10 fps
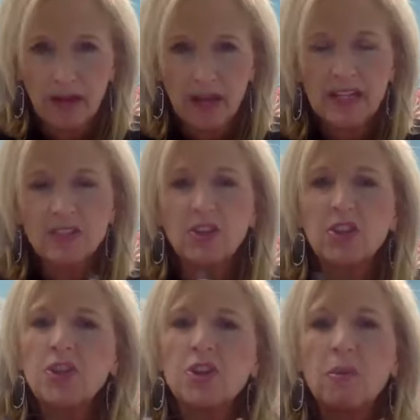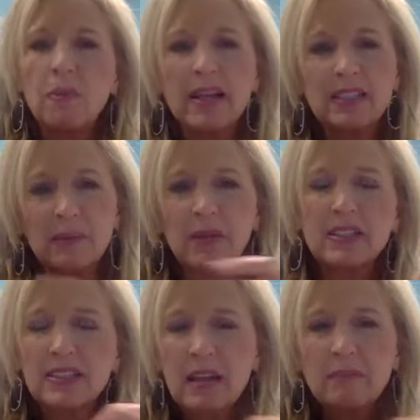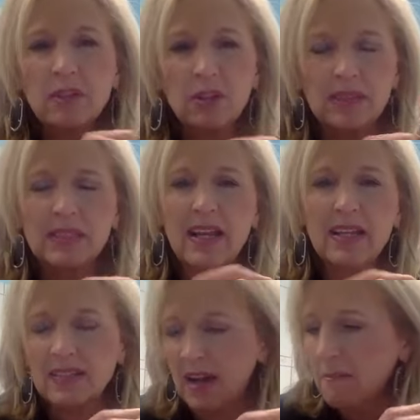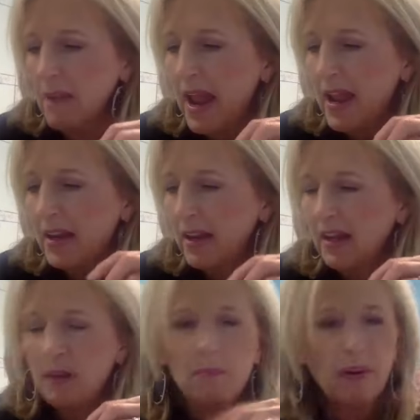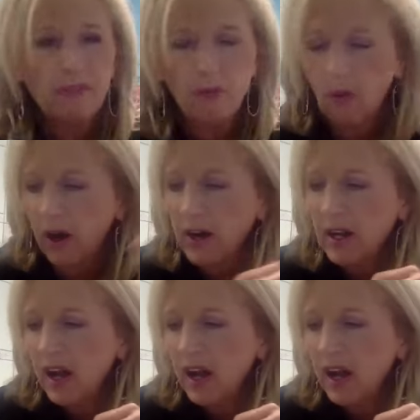money so that you don't make some of the same little mistakes that I made before.